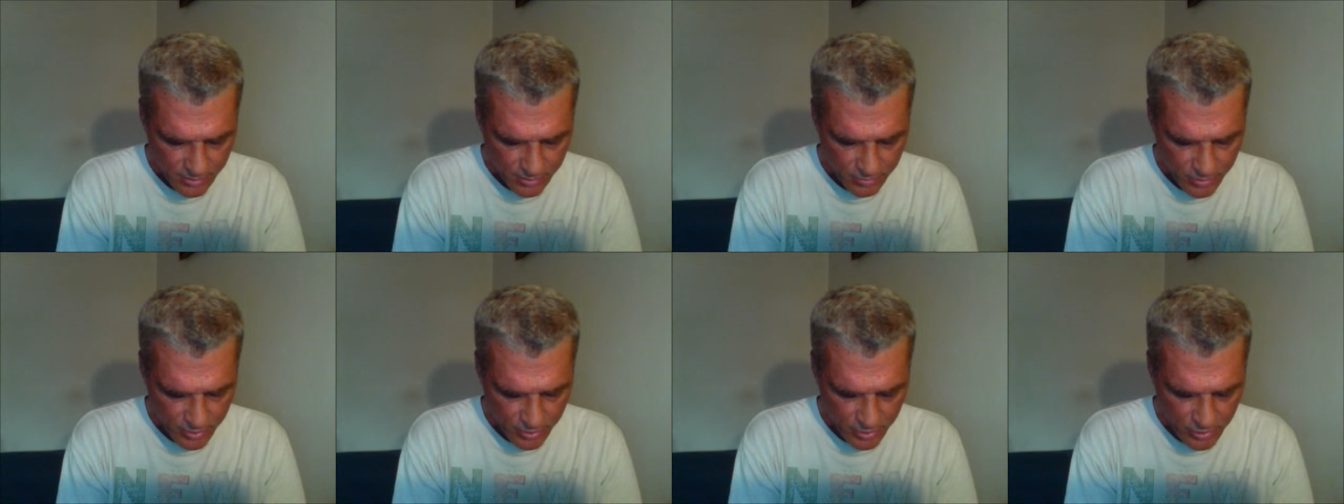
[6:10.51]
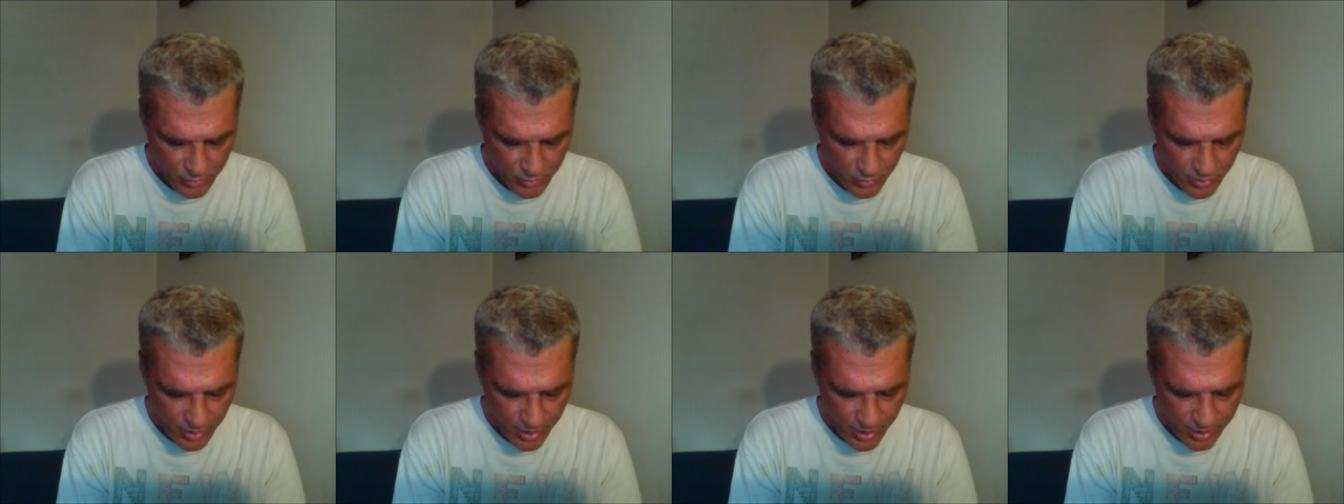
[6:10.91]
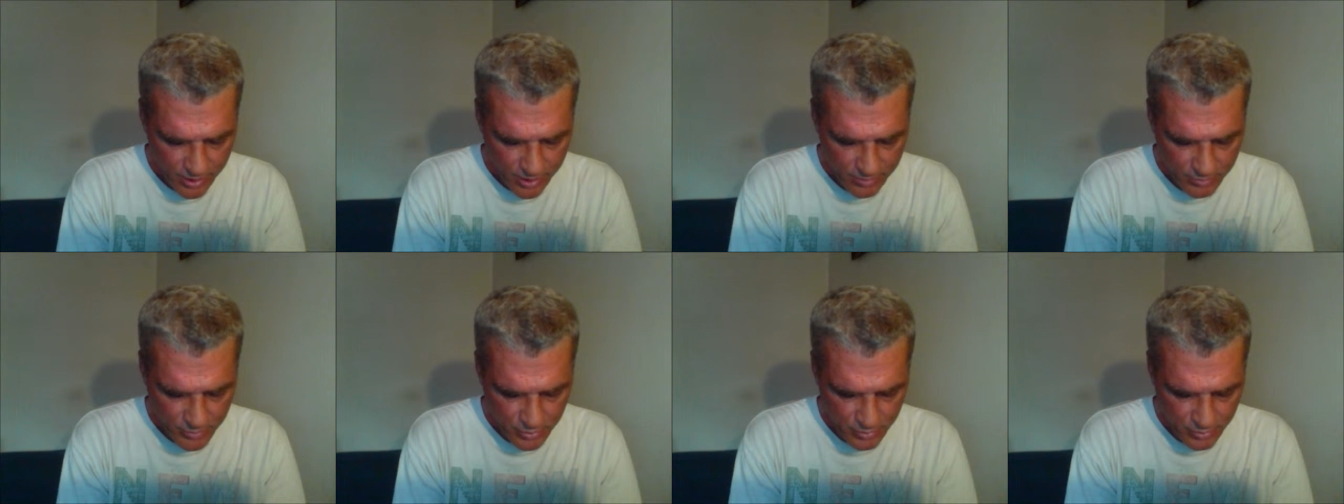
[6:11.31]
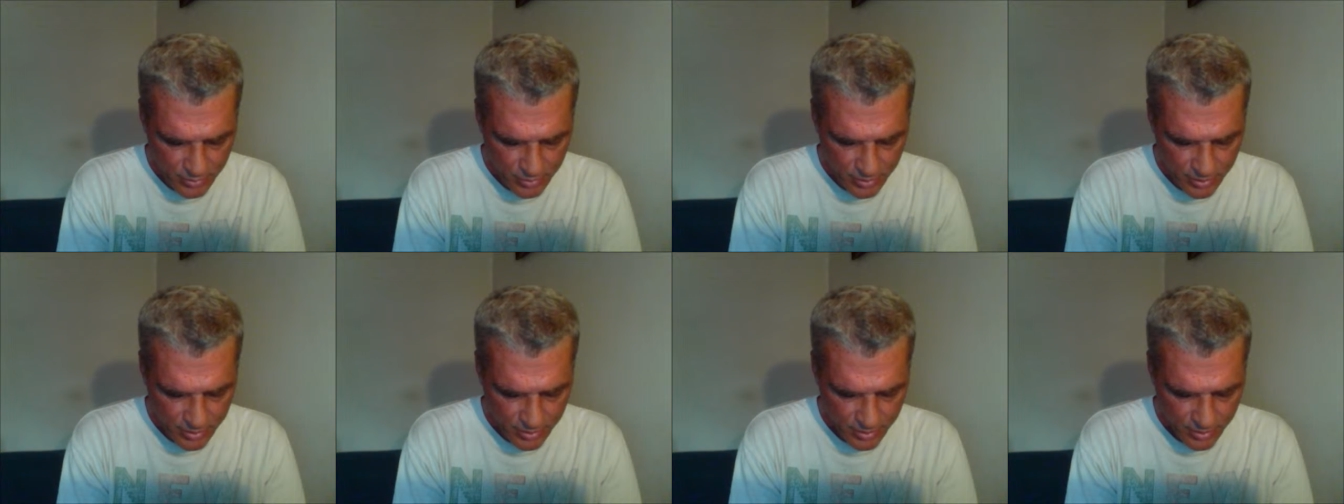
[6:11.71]
because what I am
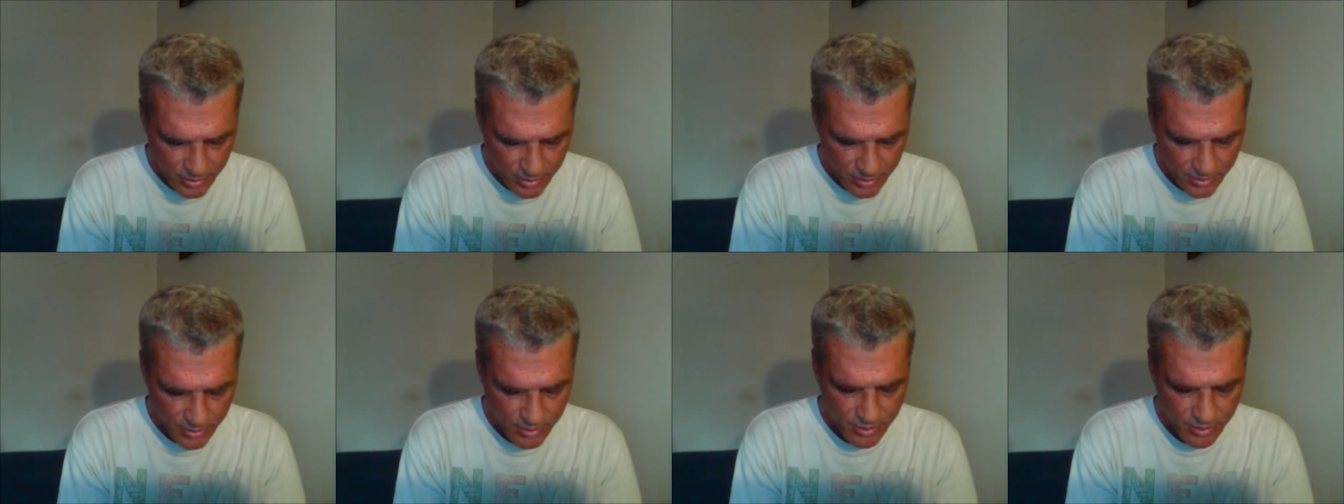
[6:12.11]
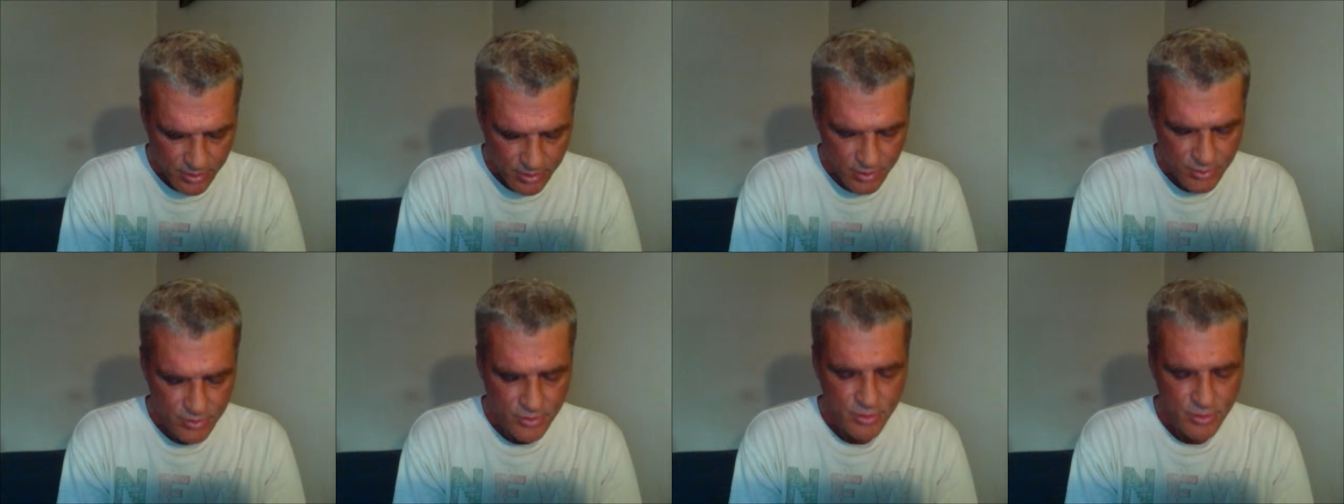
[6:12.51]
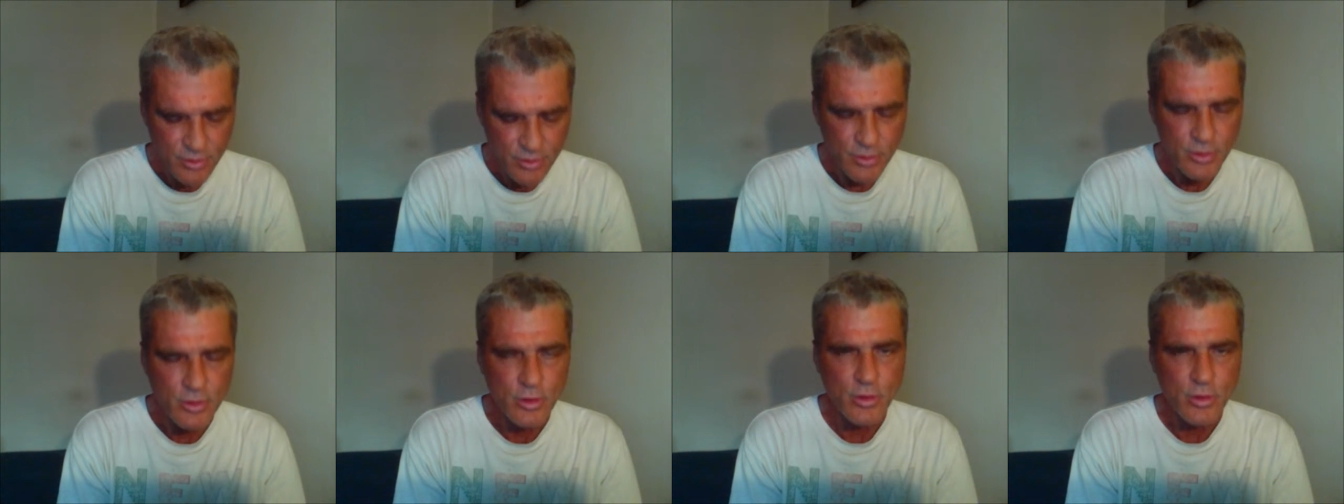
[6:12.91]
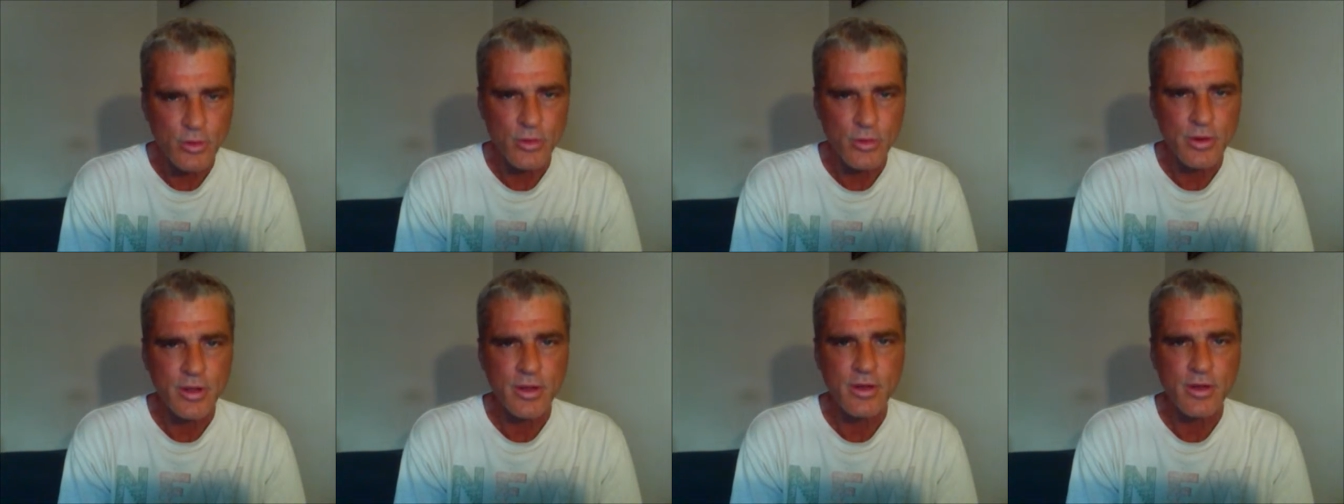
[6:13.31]
doing is to the
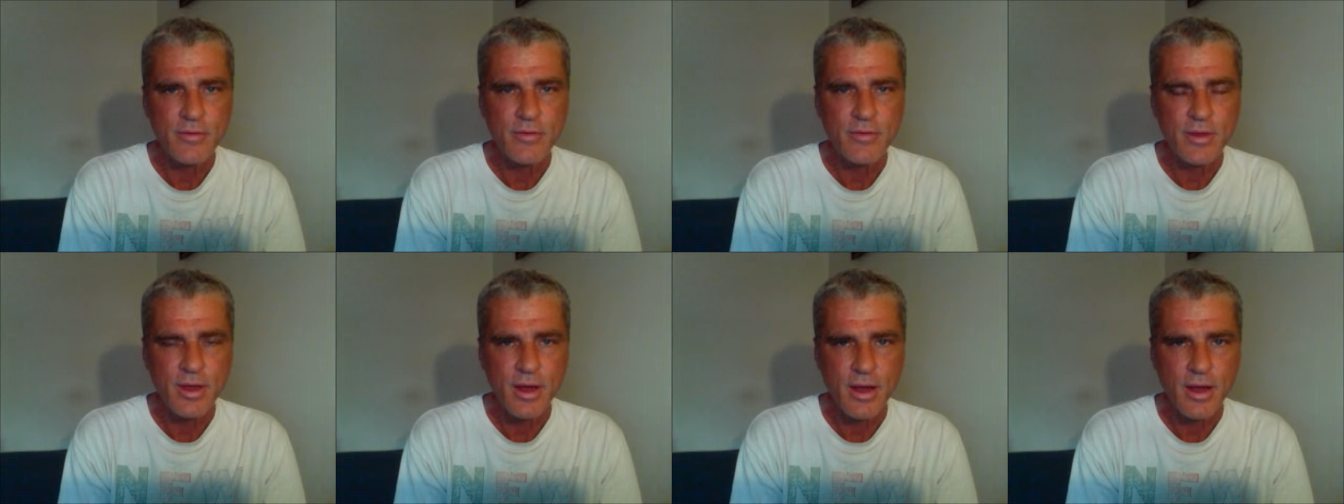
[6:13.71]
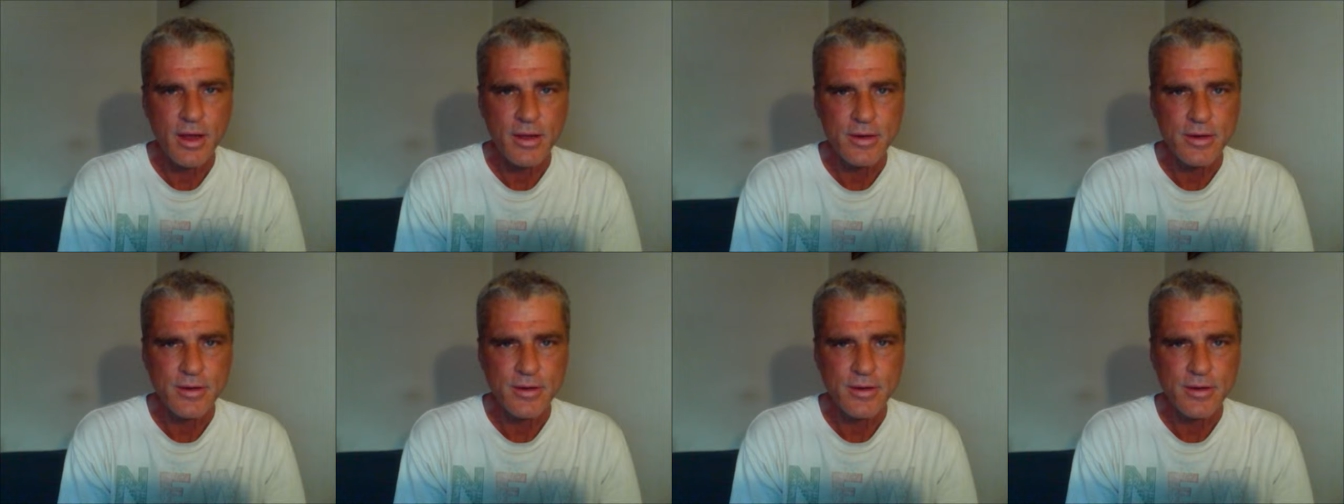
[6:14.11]
glory of God.